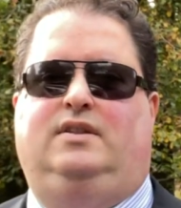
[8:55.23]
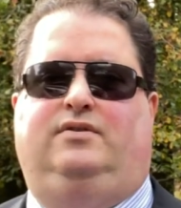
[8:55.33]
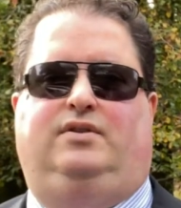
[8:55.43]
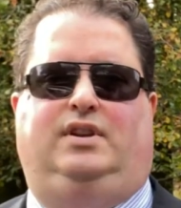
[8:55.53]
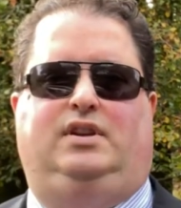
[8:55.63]

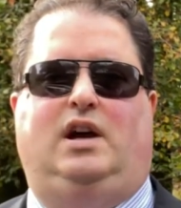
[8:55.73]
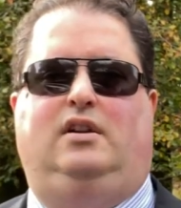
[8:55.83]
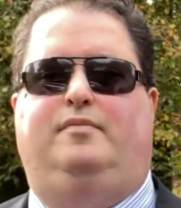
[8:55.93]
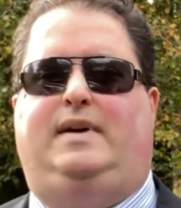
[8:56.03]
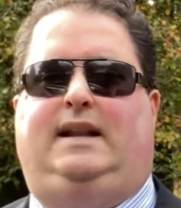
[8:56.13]
the color
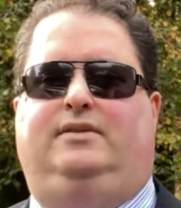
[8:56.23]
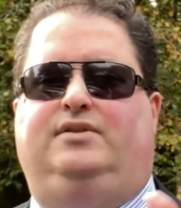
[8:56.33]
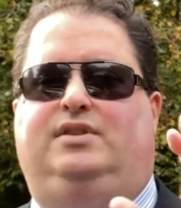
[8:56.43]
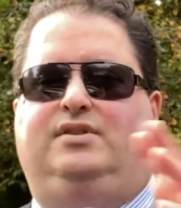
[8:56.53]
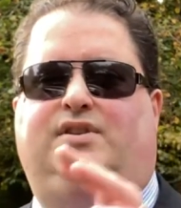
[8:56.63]
balance
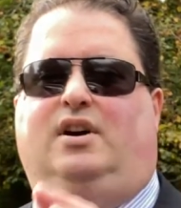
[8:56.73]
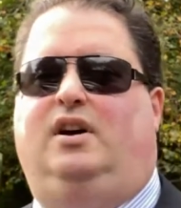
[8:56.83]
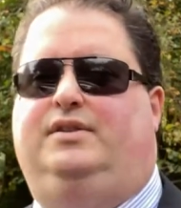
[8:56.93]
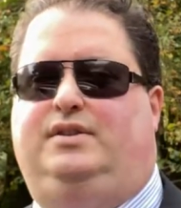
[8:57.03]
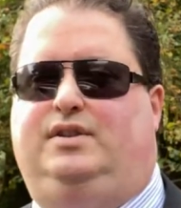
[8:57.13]
and
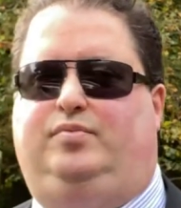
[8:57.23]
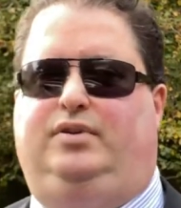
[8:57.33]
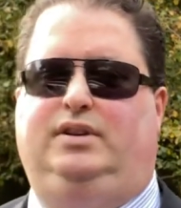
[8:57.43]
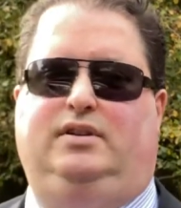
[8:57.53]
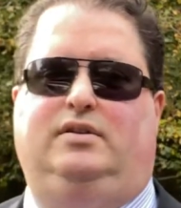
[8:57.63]
science is
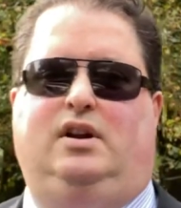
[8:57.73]
pretty